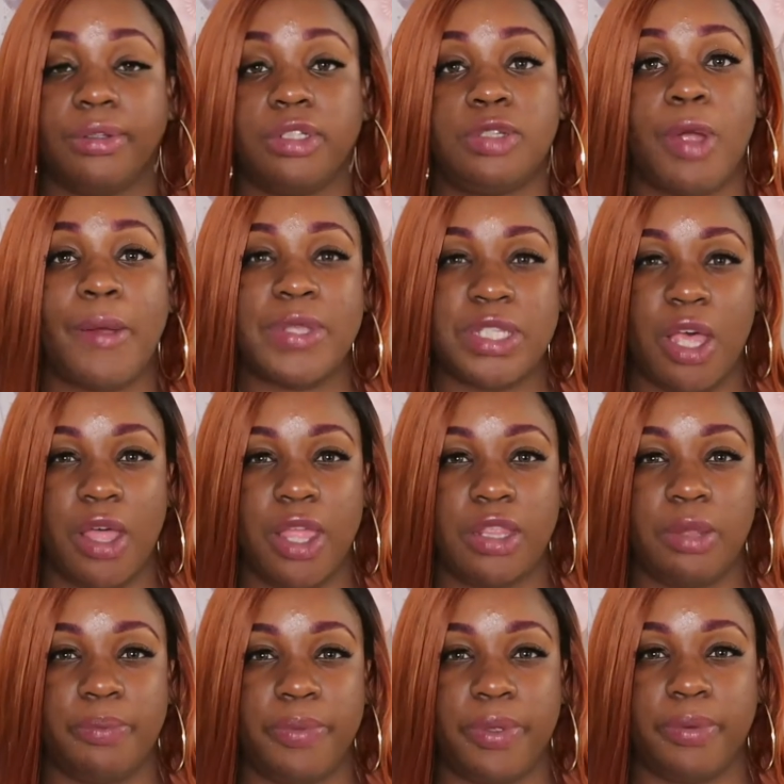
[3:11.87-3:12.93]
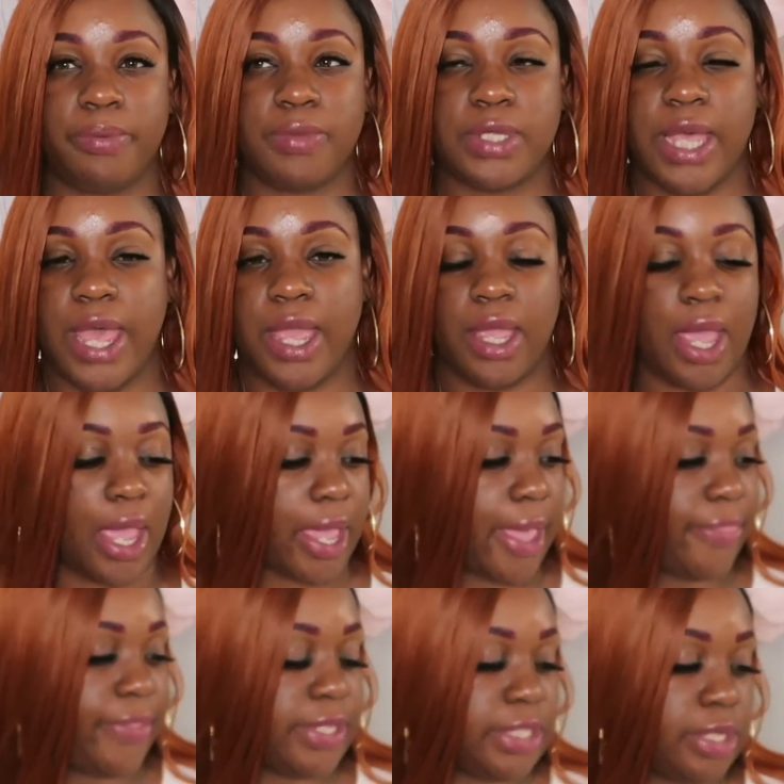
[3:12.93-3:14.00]
you probably saw it in the tag. I
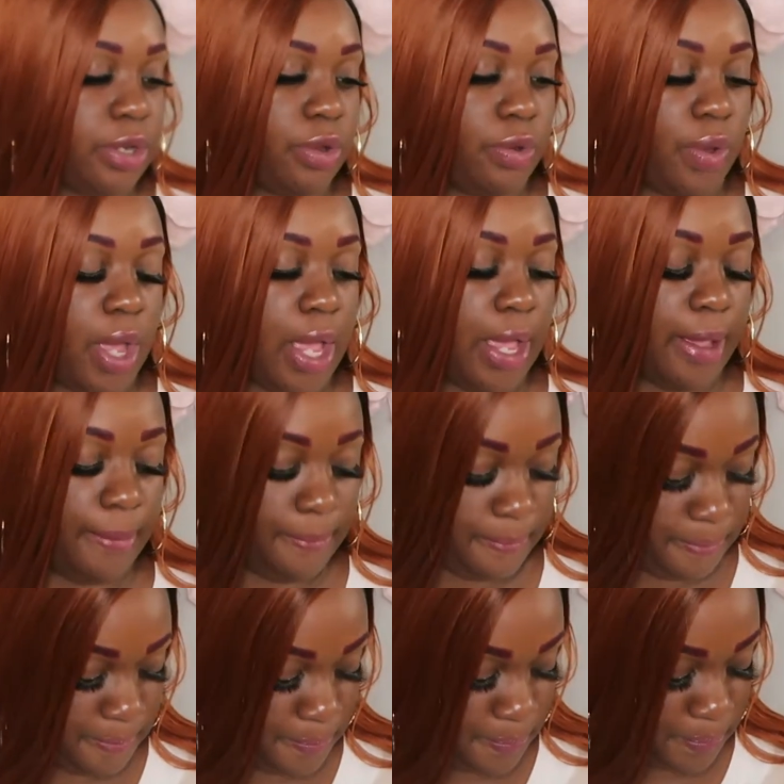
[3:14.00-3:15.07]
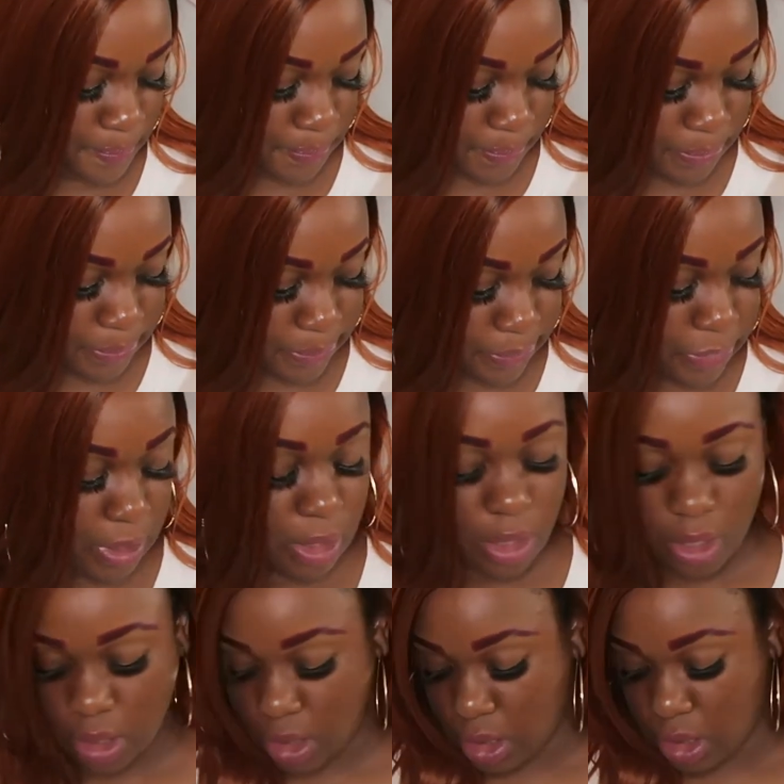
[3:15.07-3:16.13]
got this little
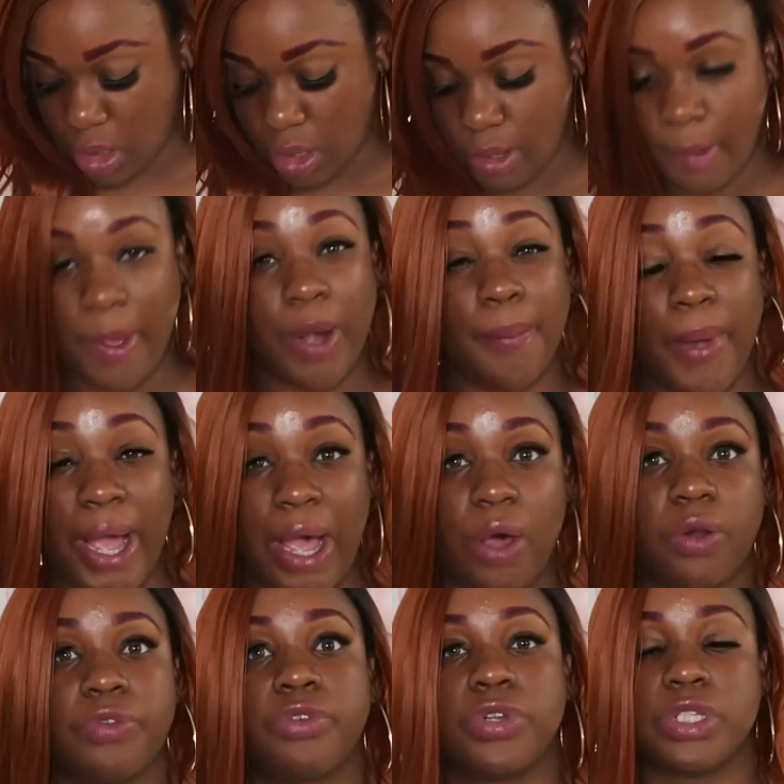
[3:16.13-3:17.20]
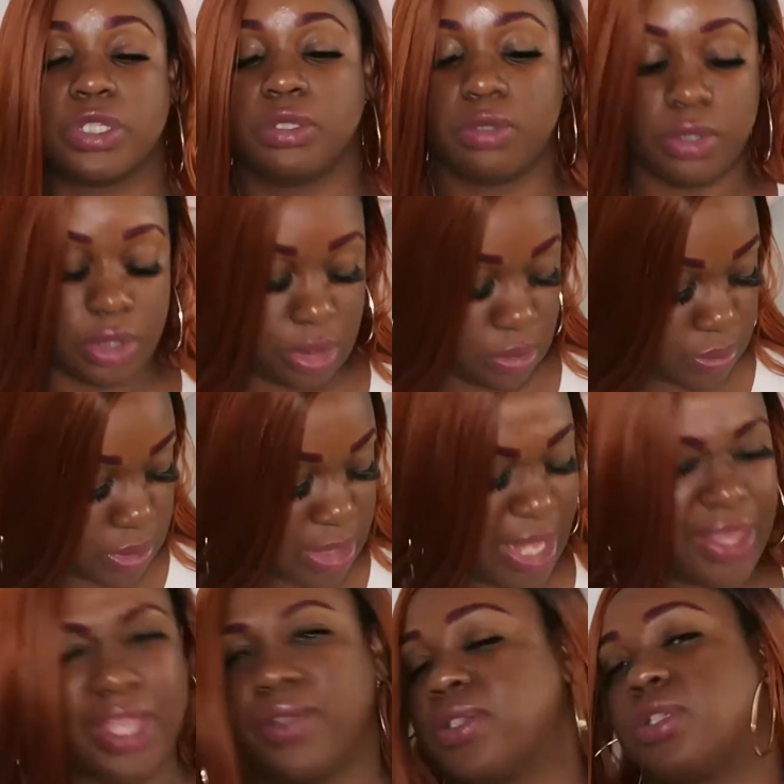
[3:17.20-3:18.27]
about a pound of crystals, which
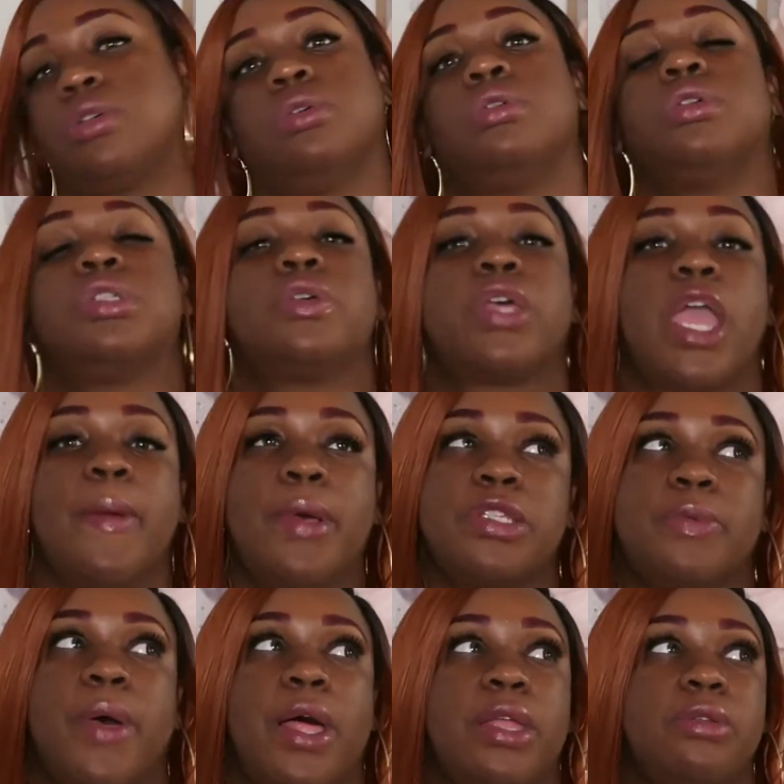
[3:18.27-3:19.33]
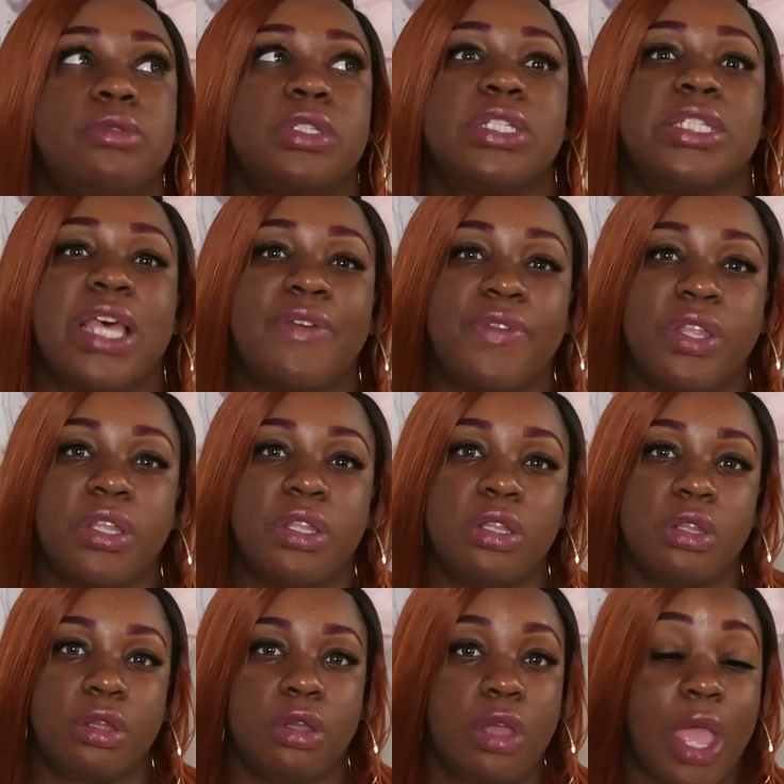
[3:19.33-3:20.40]
I think is cool. So it came out to about 7
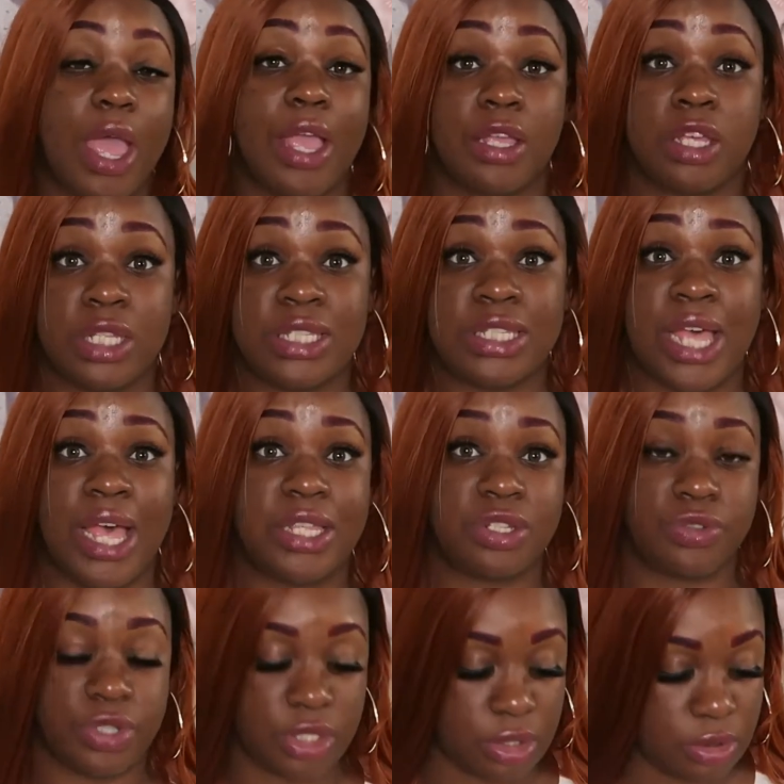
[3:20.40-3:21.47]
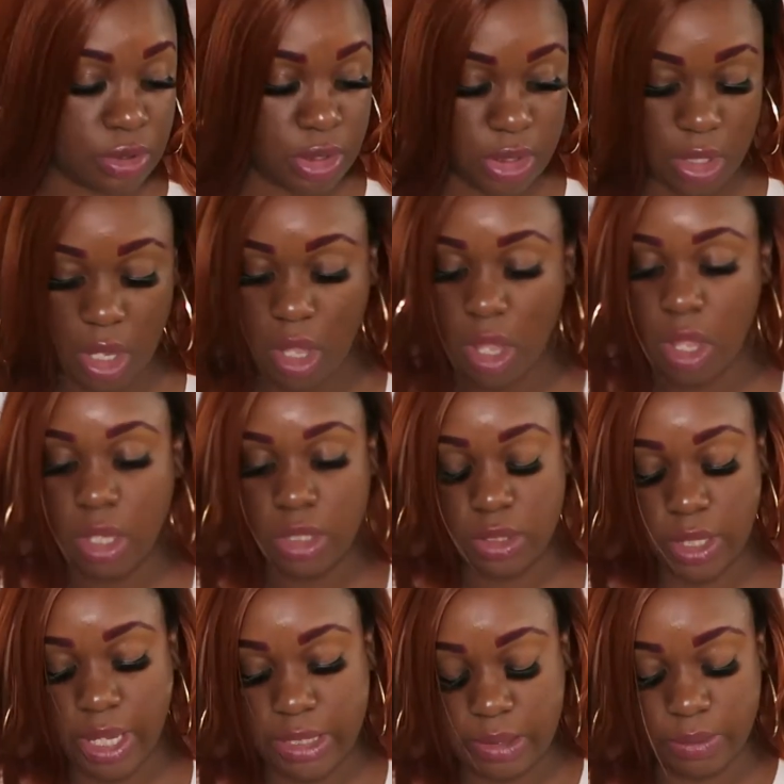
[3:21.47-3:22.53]
good sized crystals.
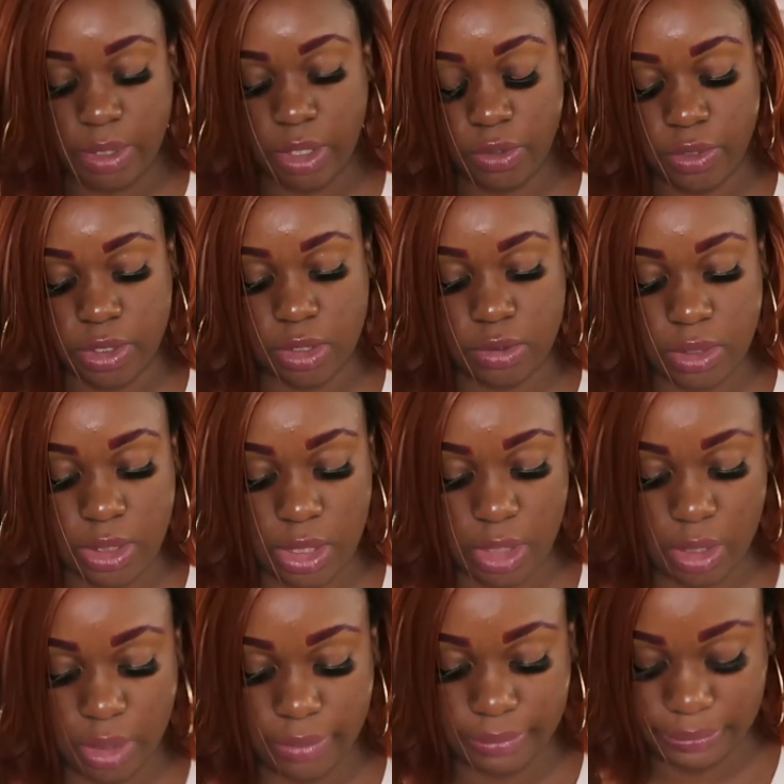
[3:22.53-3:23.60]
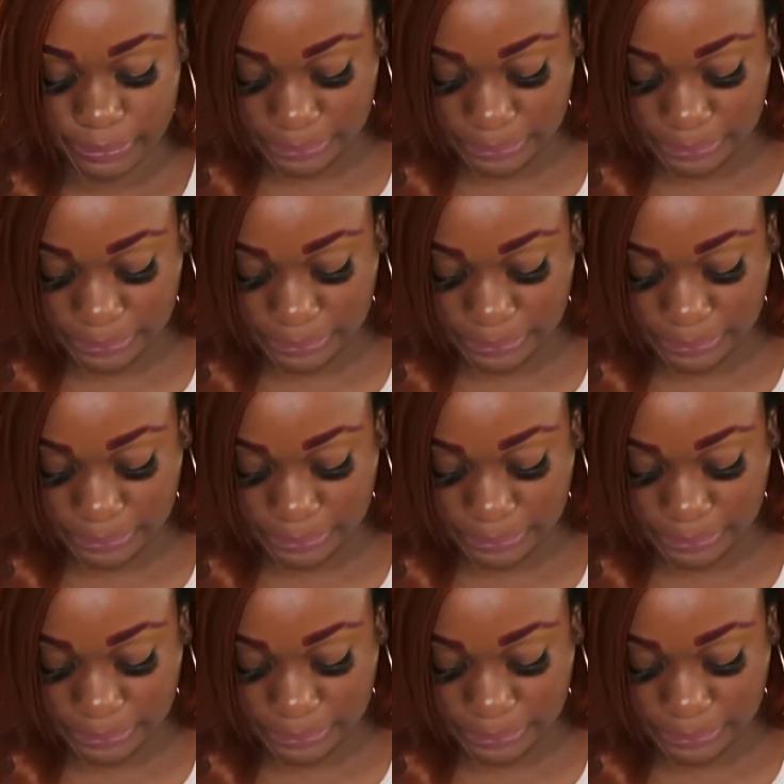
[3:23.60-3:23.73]
So I got some good crystals here,